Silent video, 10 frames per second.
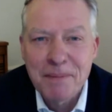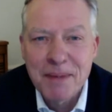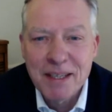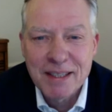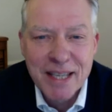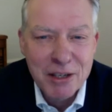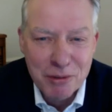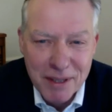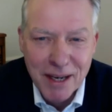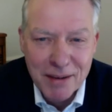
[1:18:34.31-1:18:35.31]
You
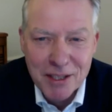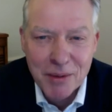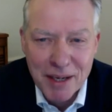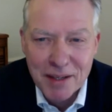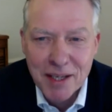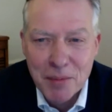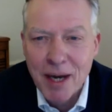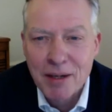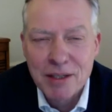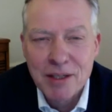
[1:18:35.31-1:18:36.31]
literally don't do anything
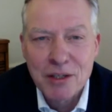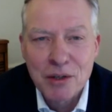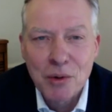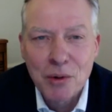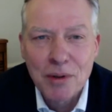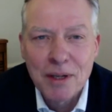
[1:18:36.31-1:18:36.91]
about it at all.